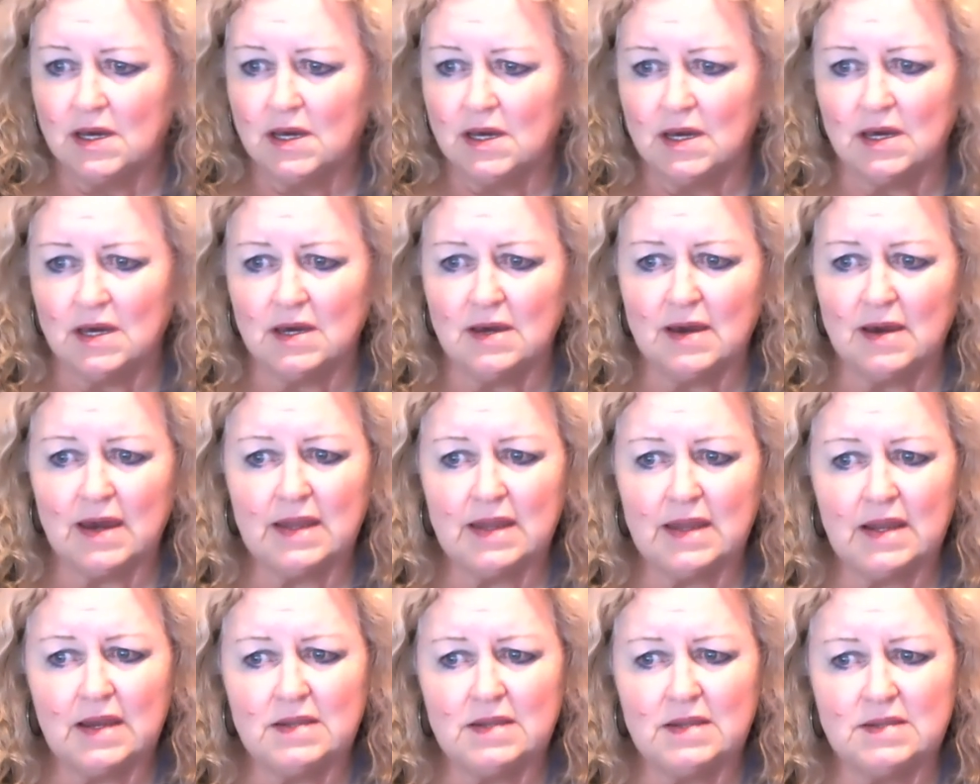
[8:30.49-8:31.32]

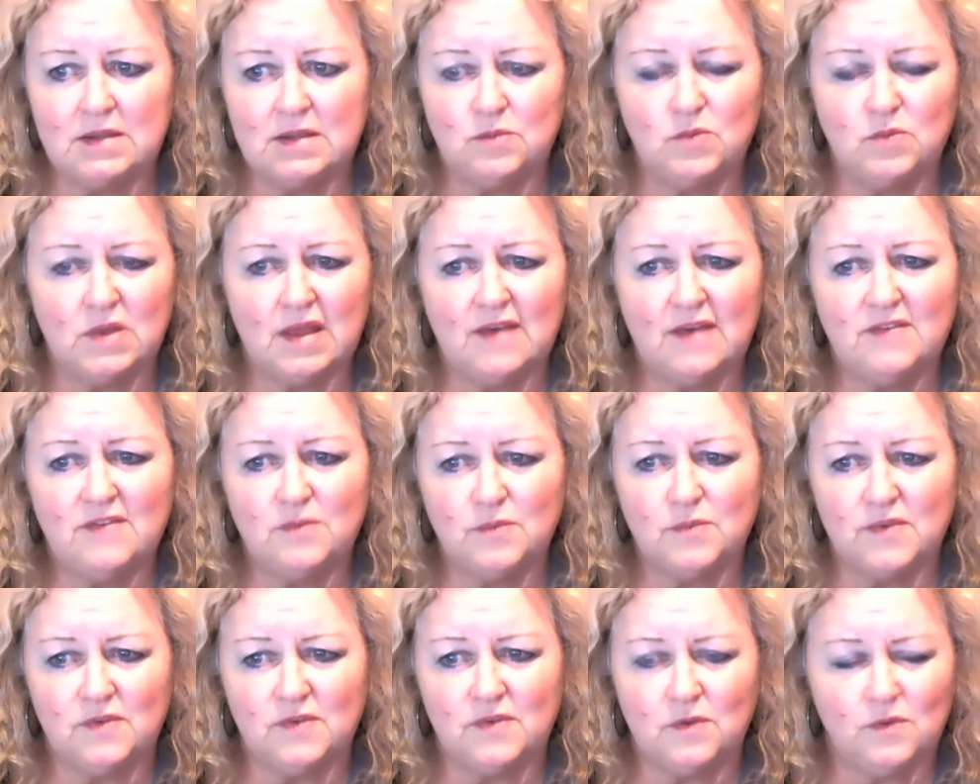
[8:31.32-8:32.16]
And I didn't realize it
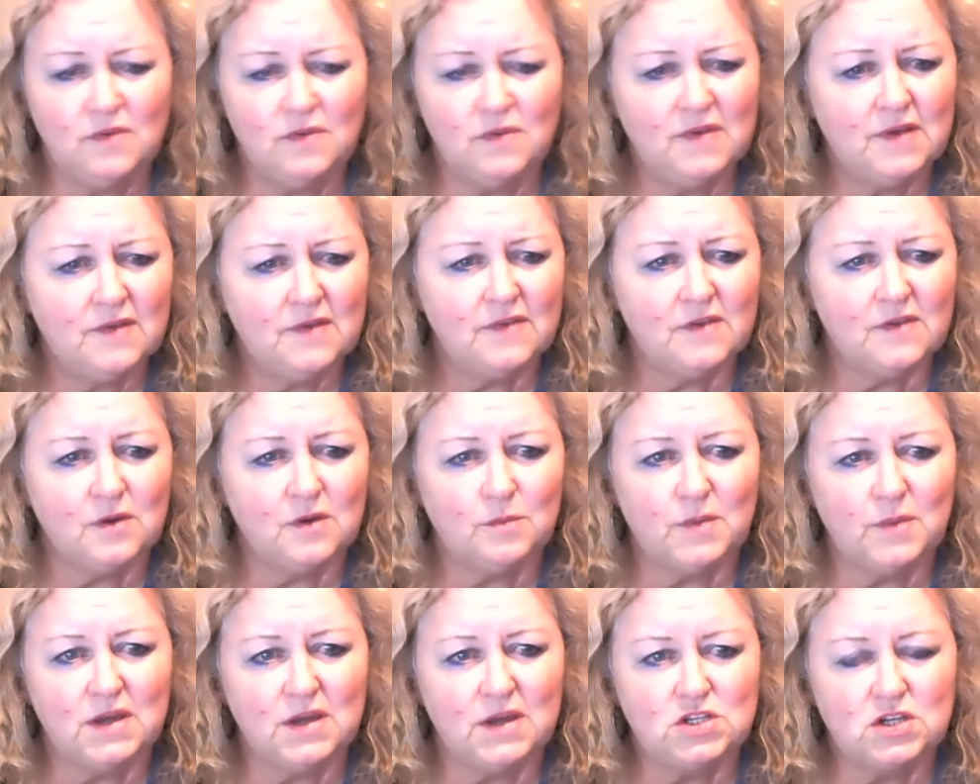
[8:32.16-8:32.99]
was using so
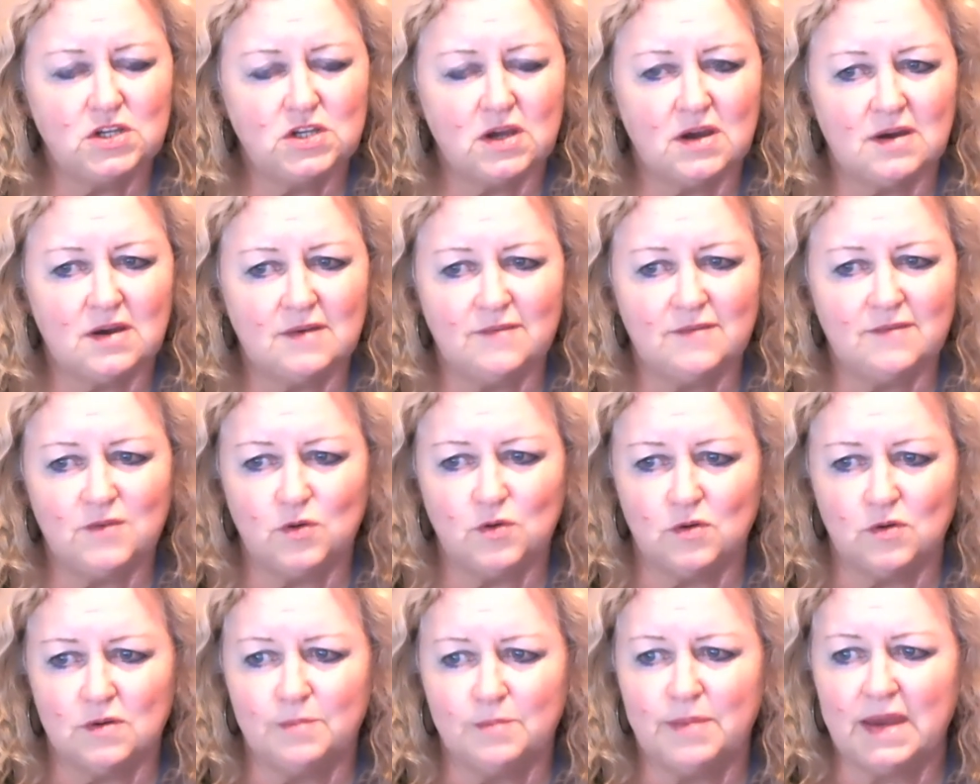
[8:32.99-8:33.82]
much of
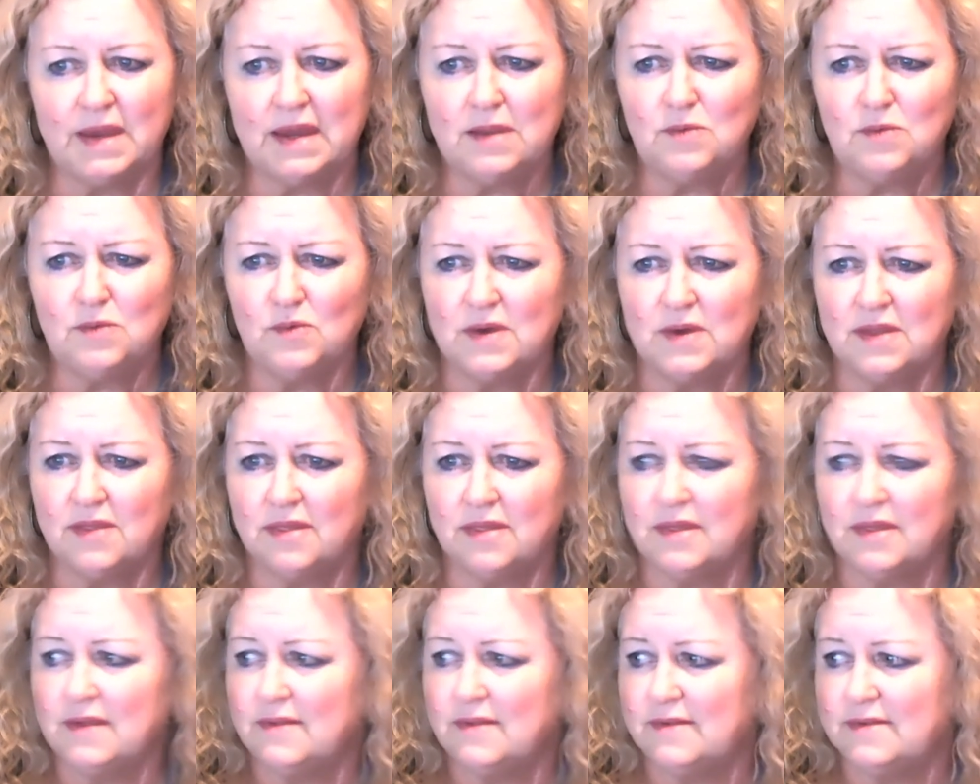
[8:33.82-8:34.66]
your bandwidth.
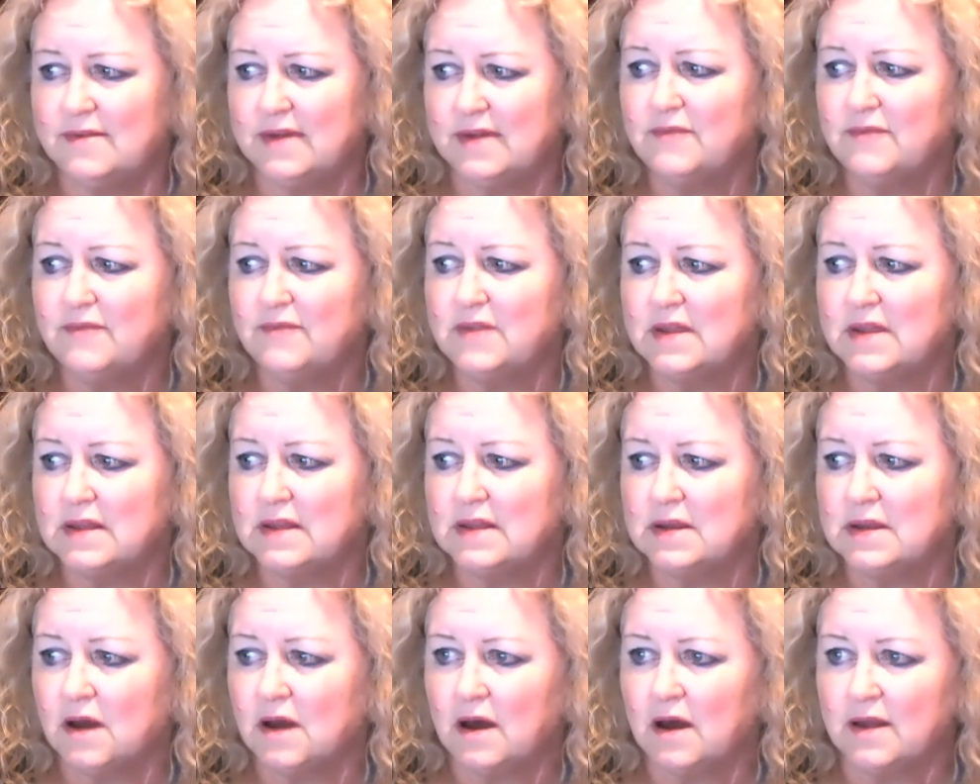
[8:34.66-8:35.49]
That's
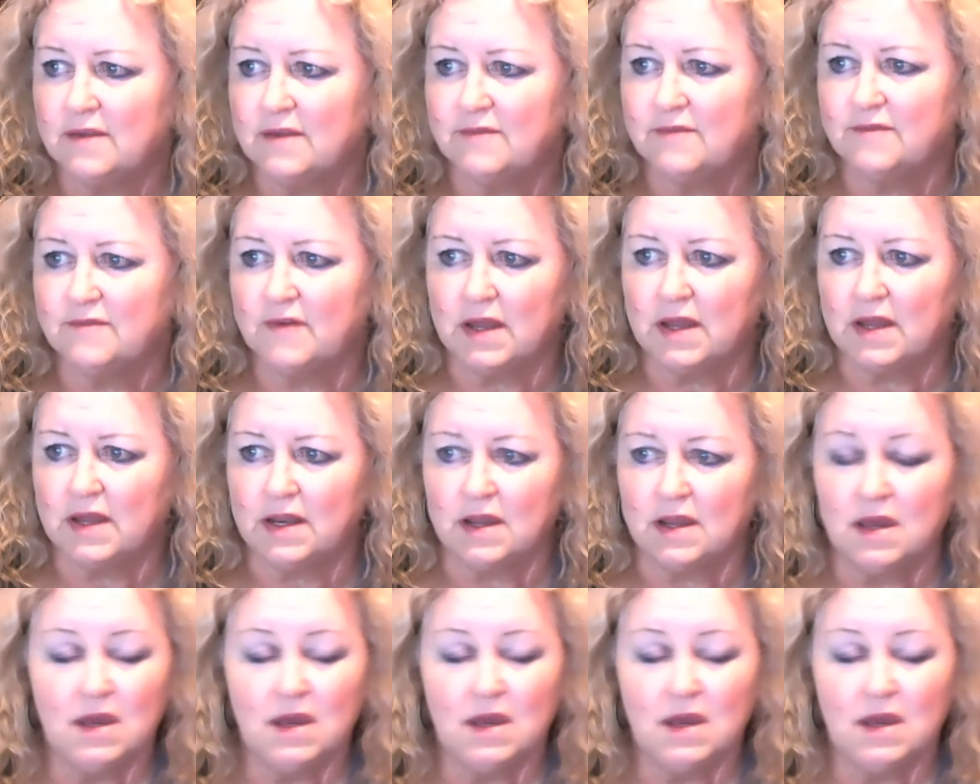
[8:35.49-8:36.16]
definitely not fun.